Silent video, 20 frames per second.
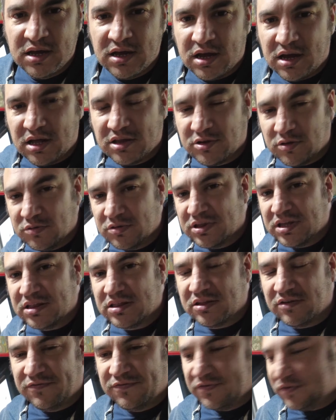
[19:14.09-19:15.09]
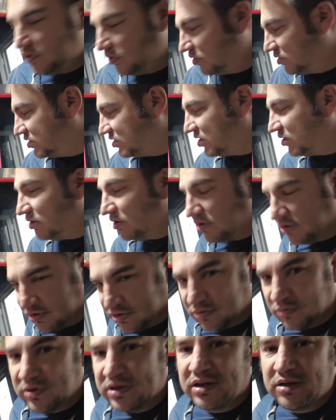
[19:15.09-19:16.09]
I don't think the full turn of
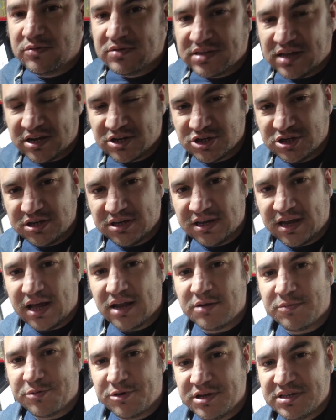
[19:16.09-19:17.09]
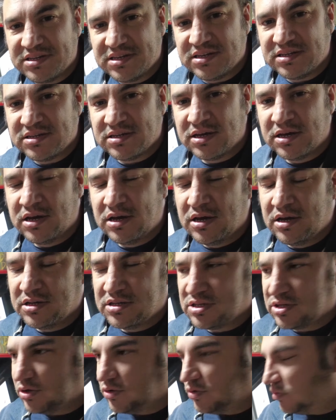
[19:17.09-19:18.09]
the wheel was actually calibrated,
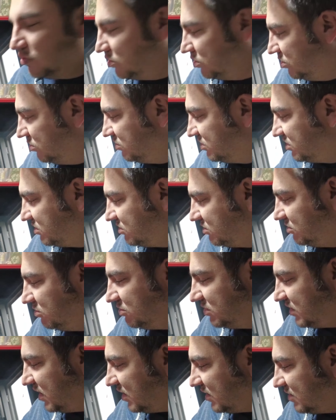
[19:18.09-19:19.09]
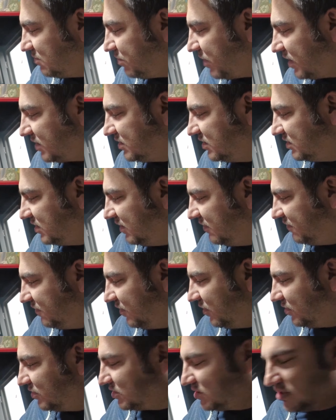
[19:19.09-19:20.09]
so you set it back to
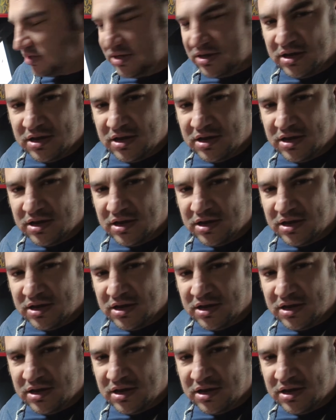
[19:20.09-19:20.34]
default,